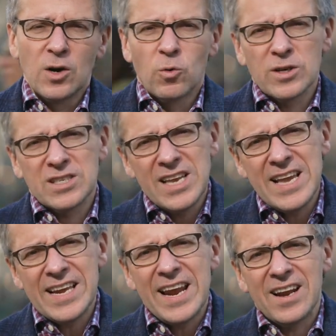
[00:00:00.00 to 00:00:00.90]
We're
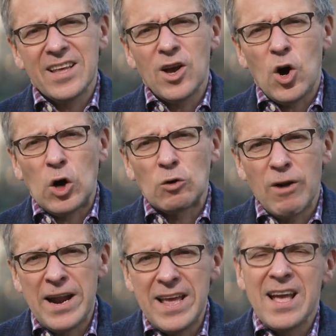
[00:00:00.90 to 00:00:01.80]
seeing in Italy
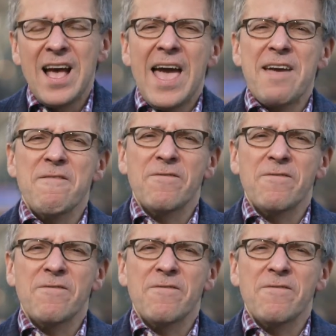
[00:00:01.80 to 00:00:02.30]
already a